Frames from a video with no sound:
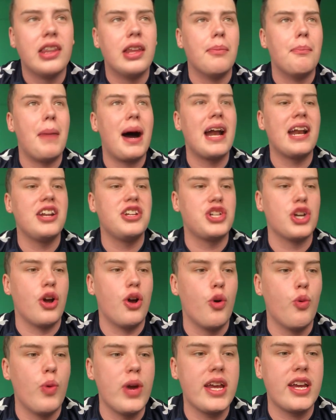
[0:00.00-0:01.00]
the manager
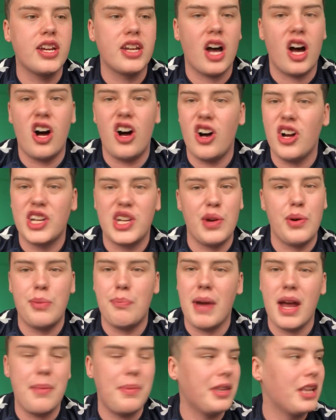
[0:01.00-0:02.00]
who we could argue in
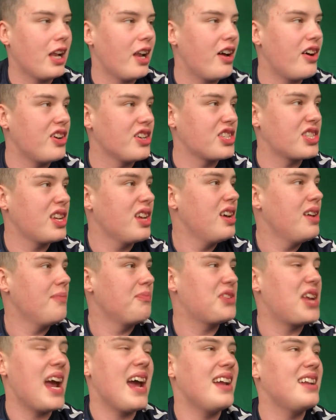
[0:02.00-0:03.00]
maybe the last
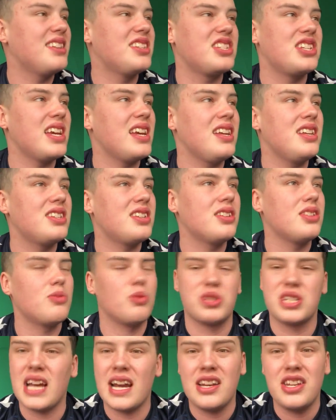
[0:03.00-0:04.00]
10
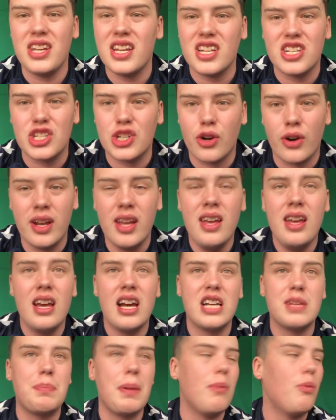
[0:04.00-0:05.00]
years, sorry,
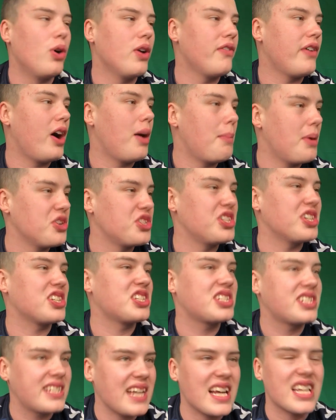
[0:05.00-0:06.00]
has been one of our most
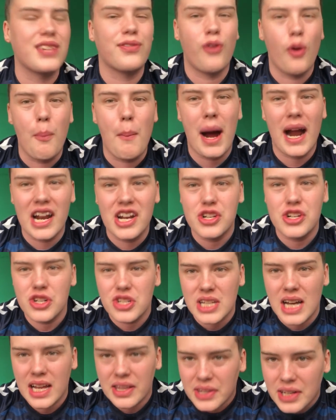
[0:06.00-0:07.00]
successful
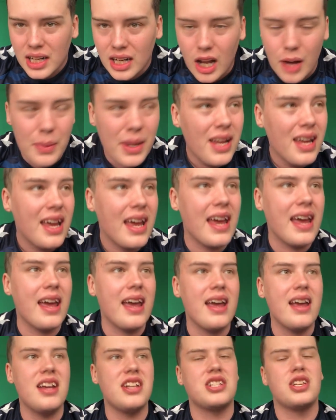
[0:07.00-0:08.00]
managers at the club. It
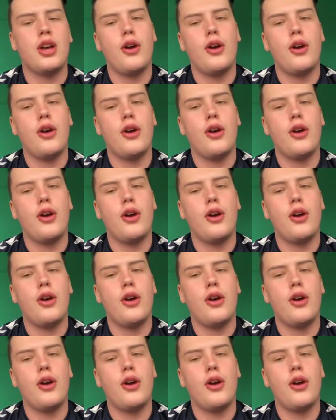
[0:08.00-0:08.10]
is